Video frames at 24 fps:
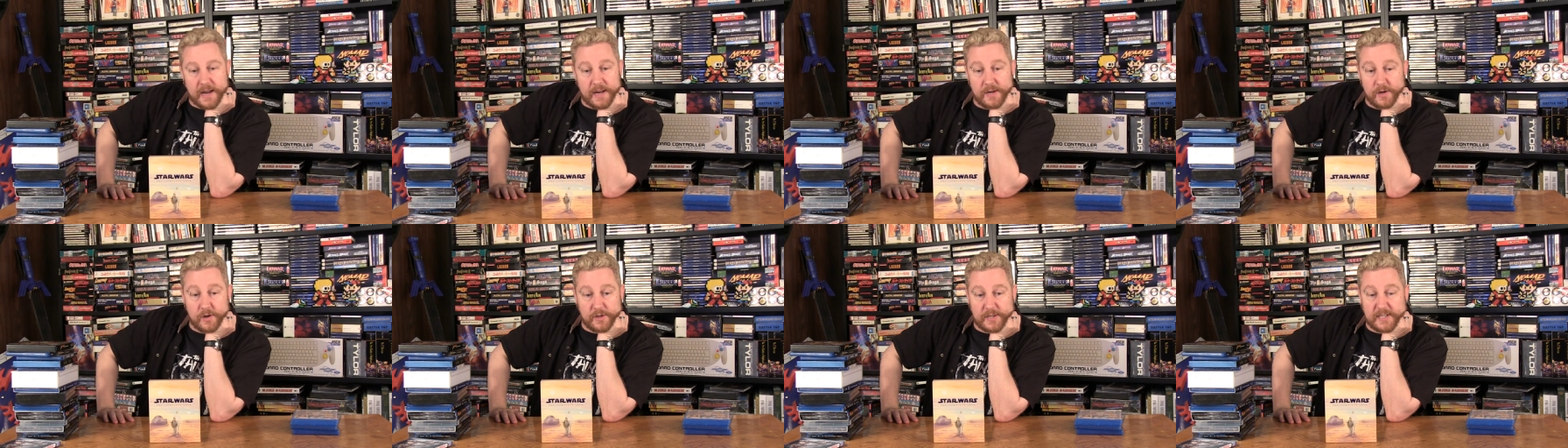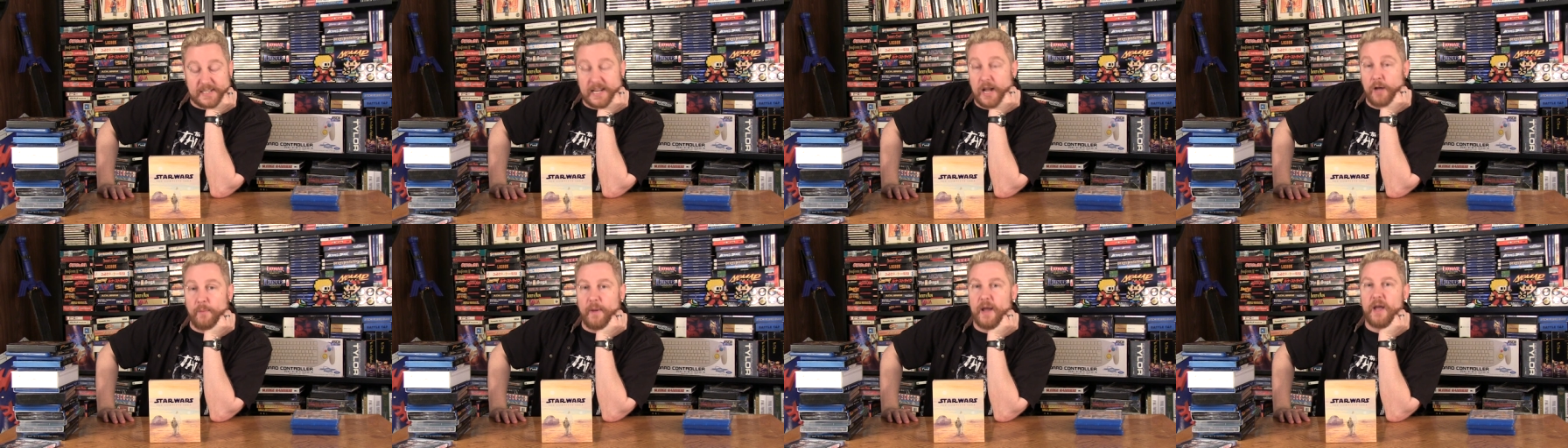you know, to
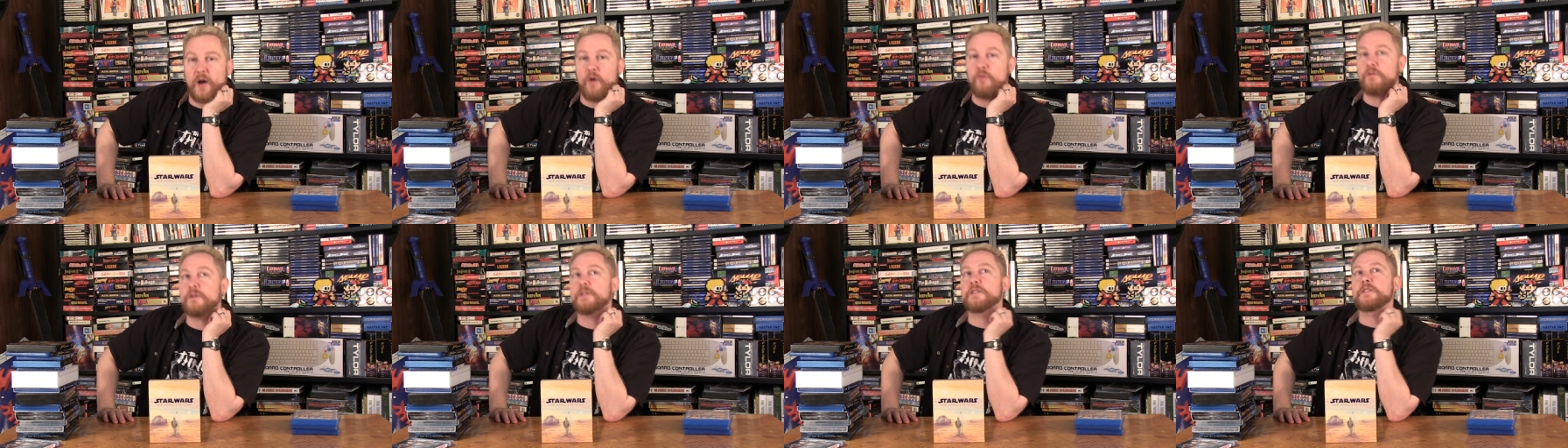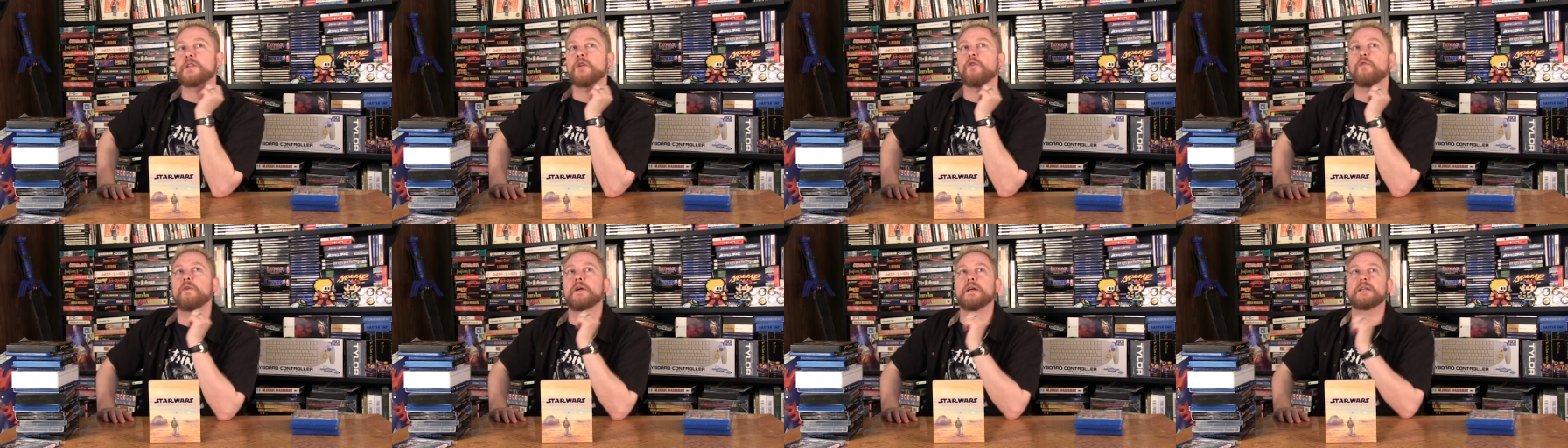tell my own
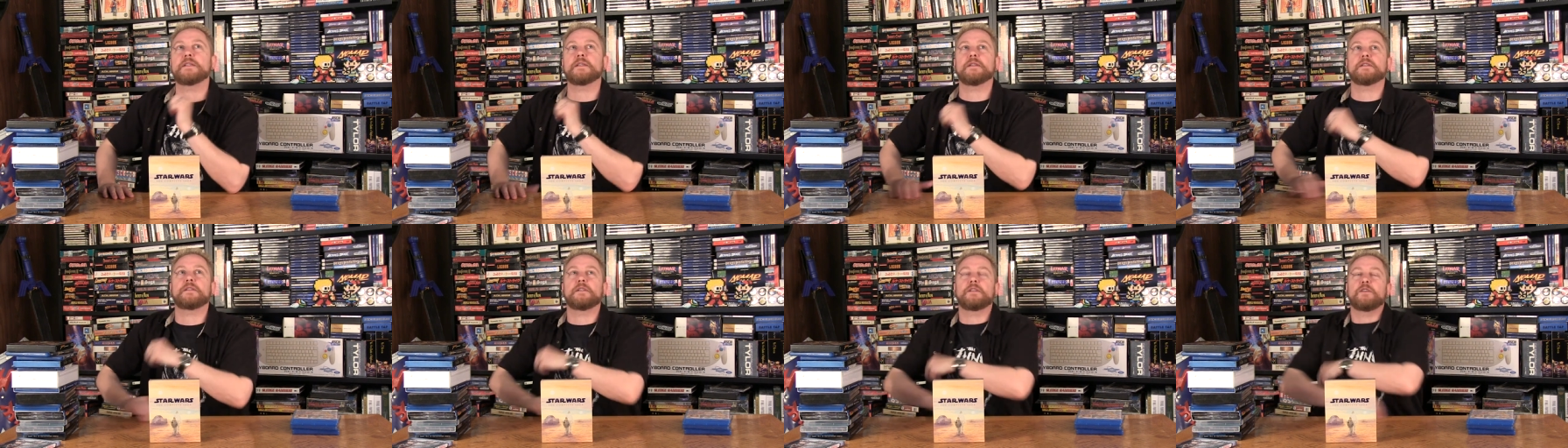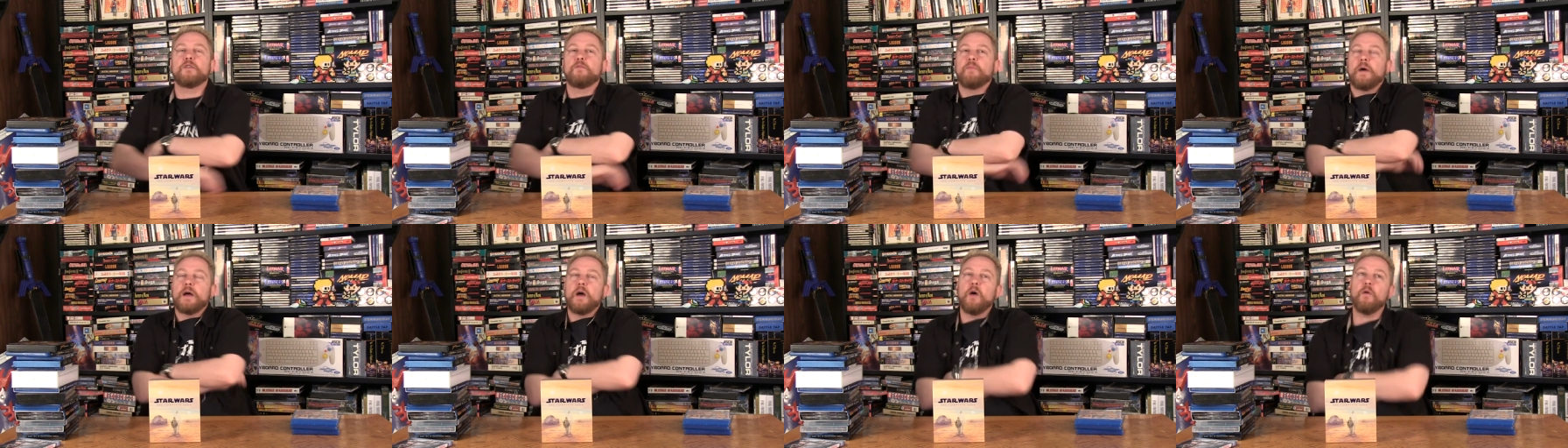stories and to
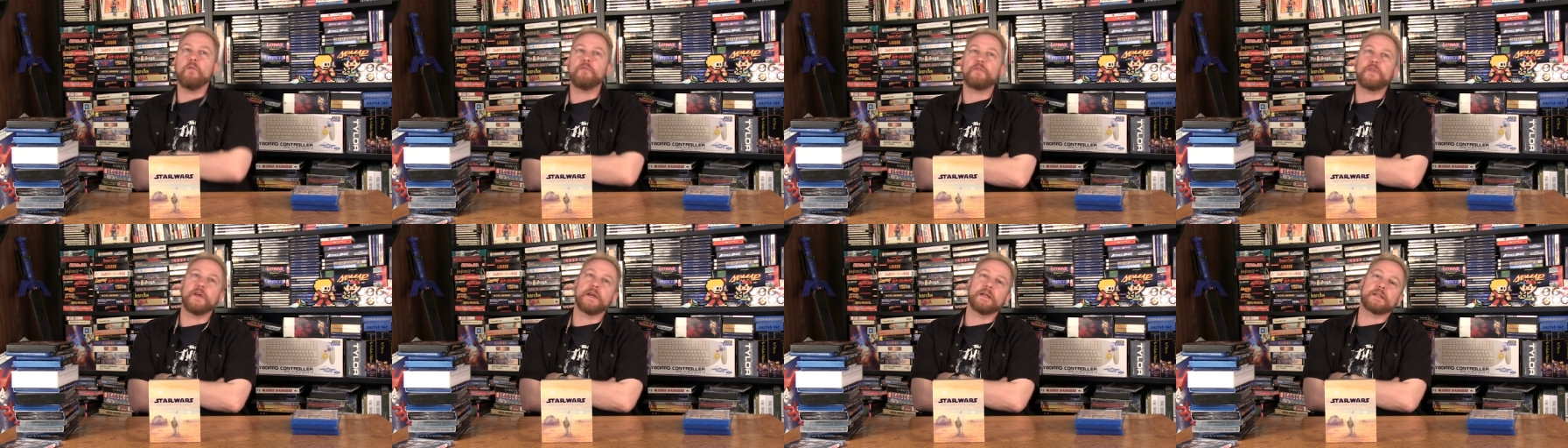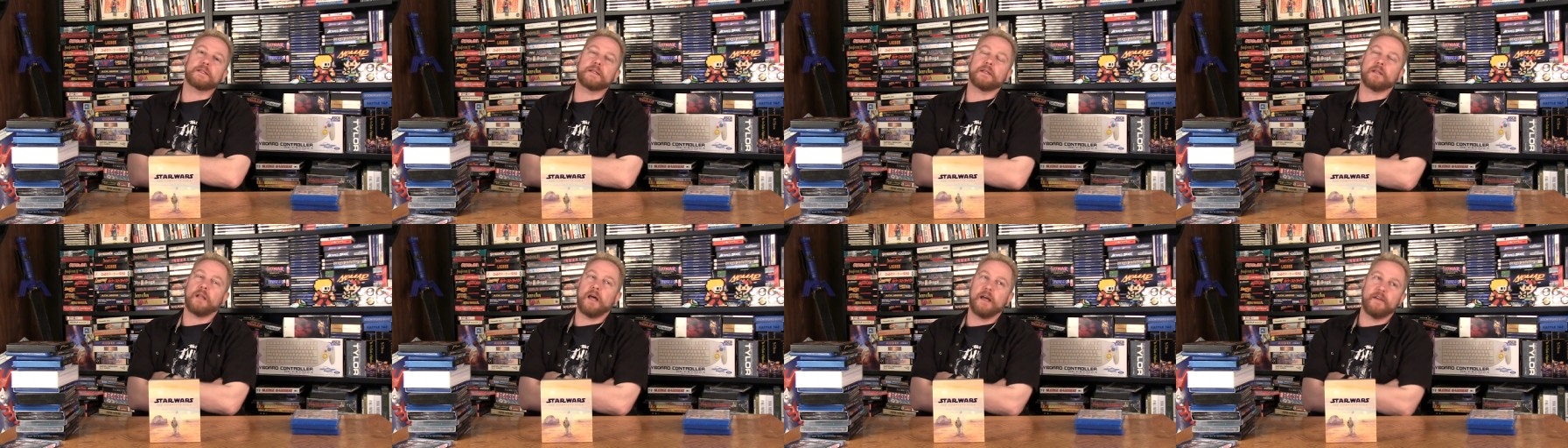do my own
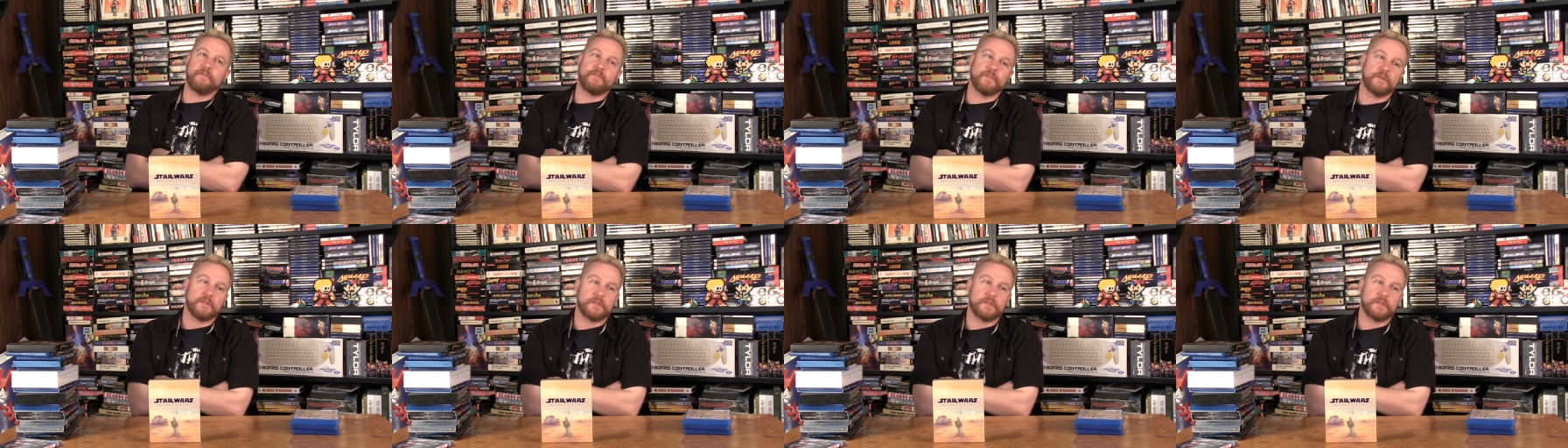things in life.